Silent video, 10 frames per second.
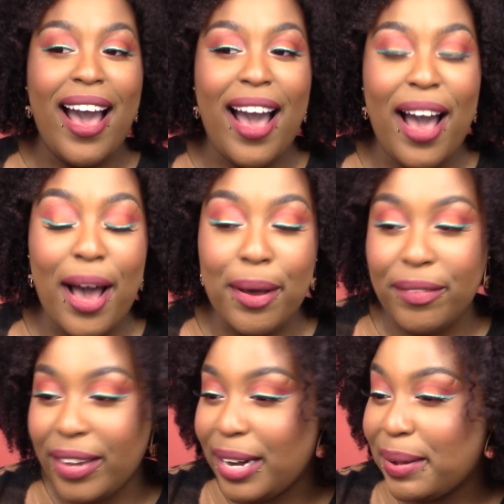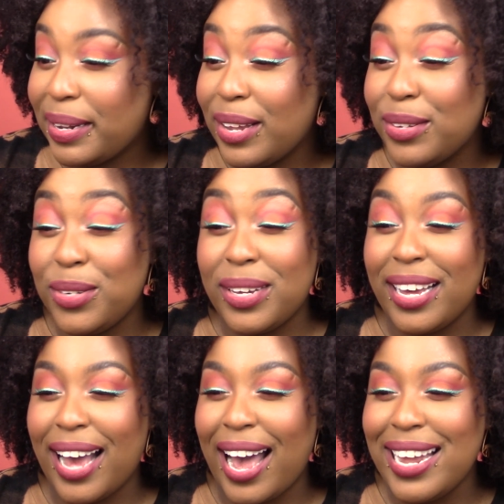If I get up close, you
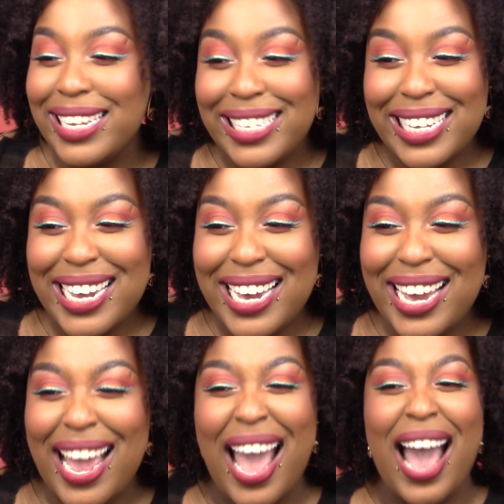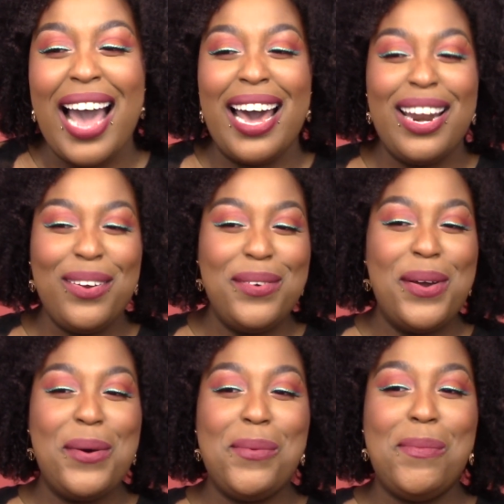can kind of see. I don't
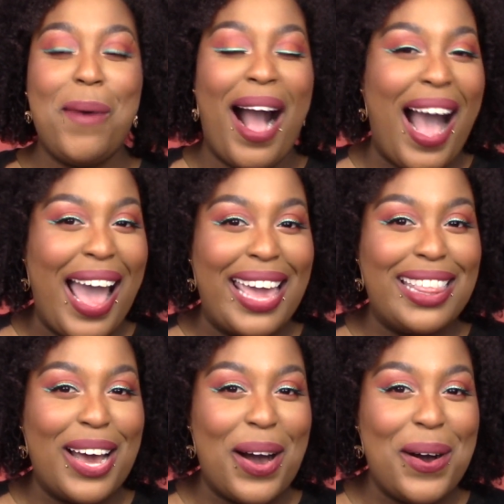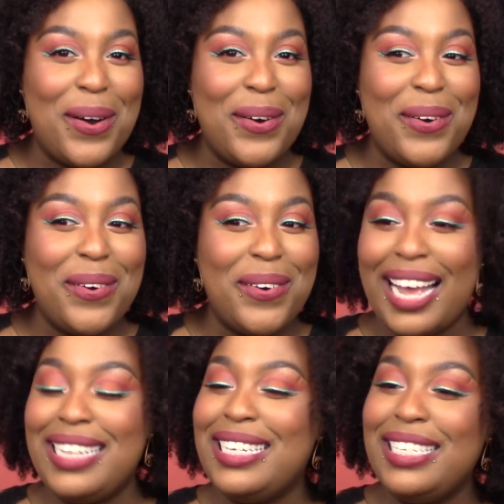know why though.
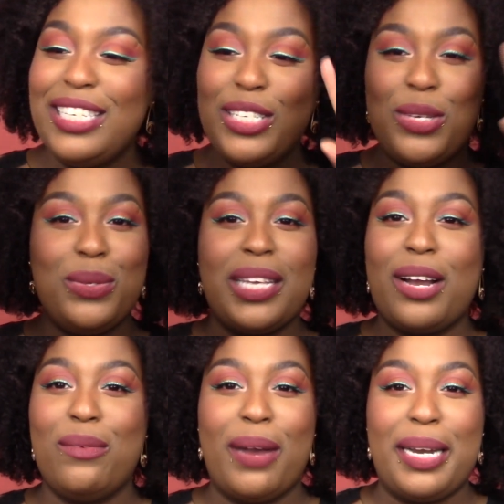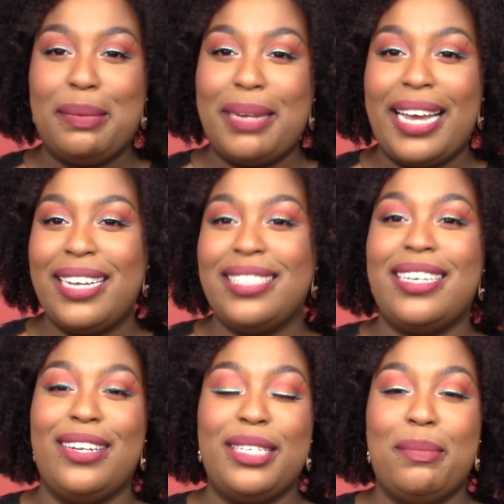I did just use like a random light
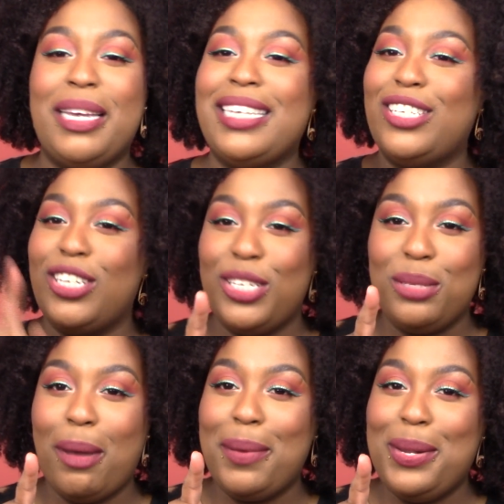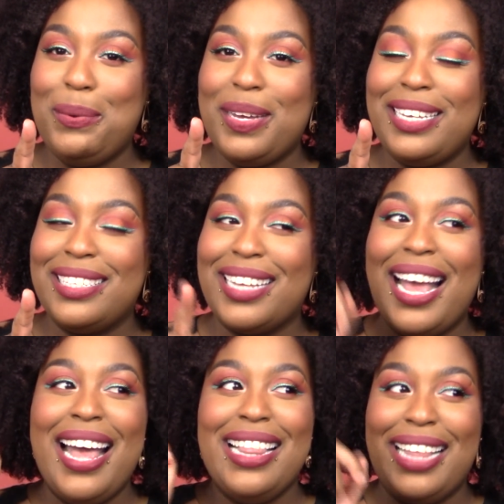concealer as a base. I should have used my P. Louise.
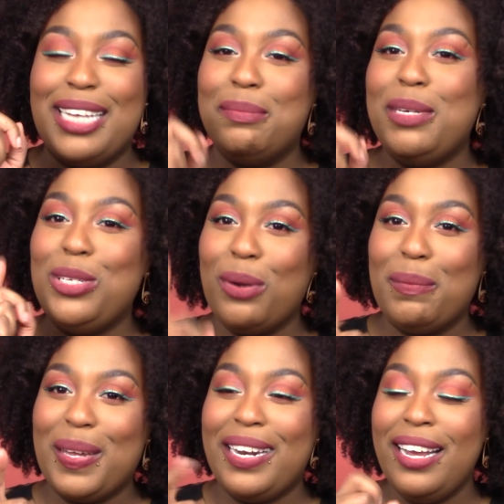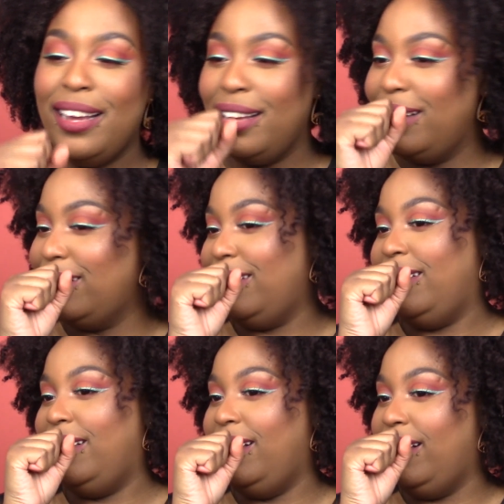That's me tripping.
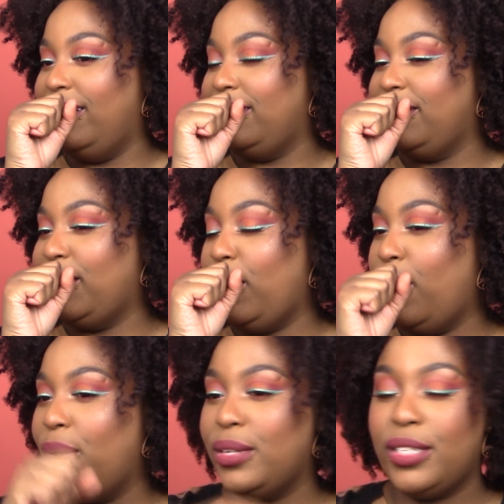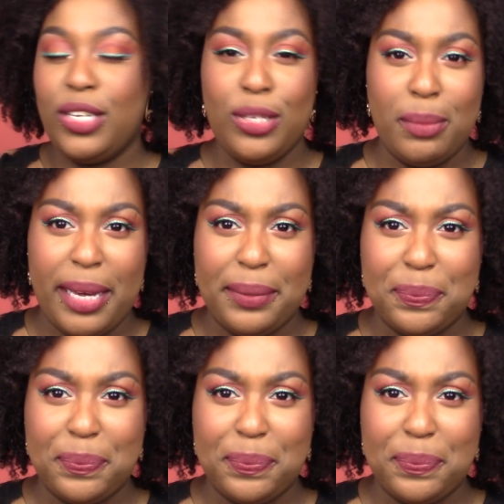Oh, excuse me.